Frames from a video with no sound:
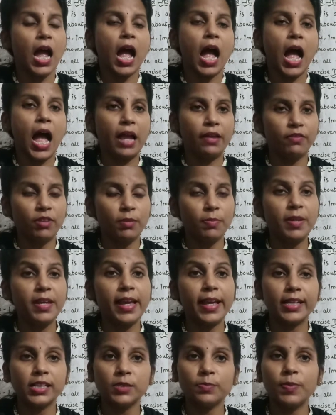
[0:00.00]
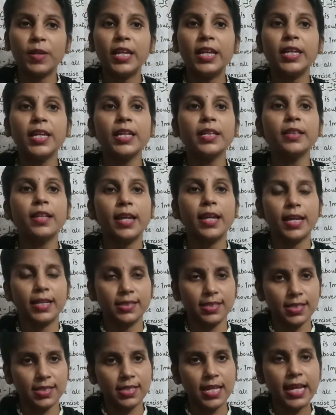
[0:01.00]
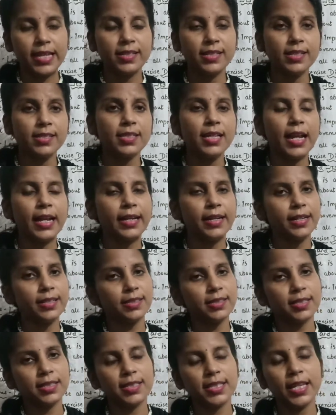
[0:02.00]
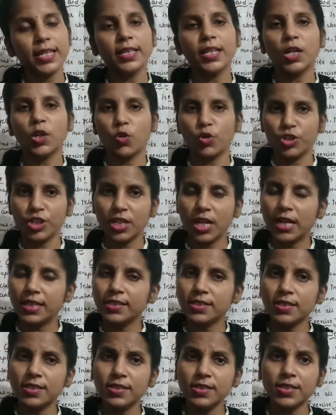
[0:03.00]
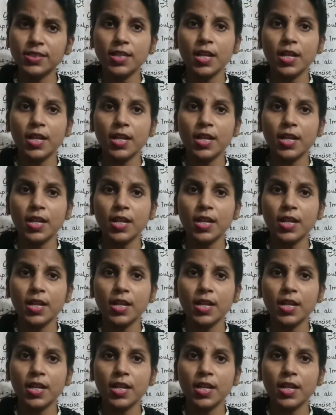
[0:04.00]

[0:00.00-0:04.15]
I will be explaining the exercises and discussing the question answers.